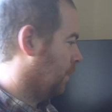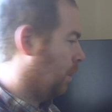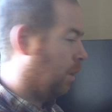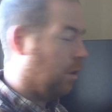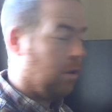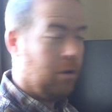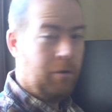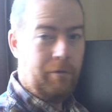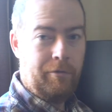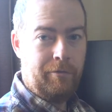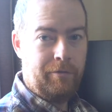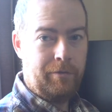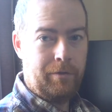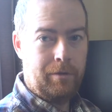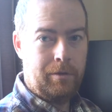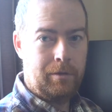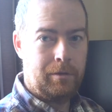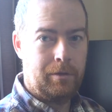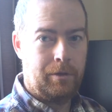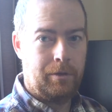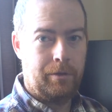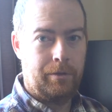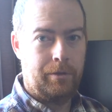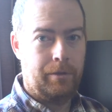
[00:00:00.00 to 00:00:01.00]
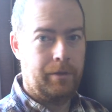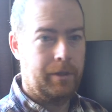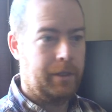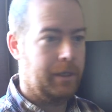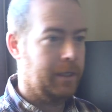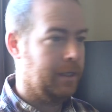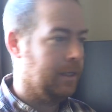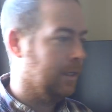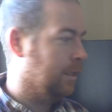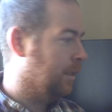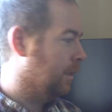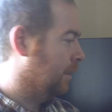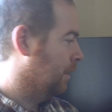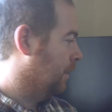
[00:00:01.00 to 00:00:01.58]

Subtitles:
off on the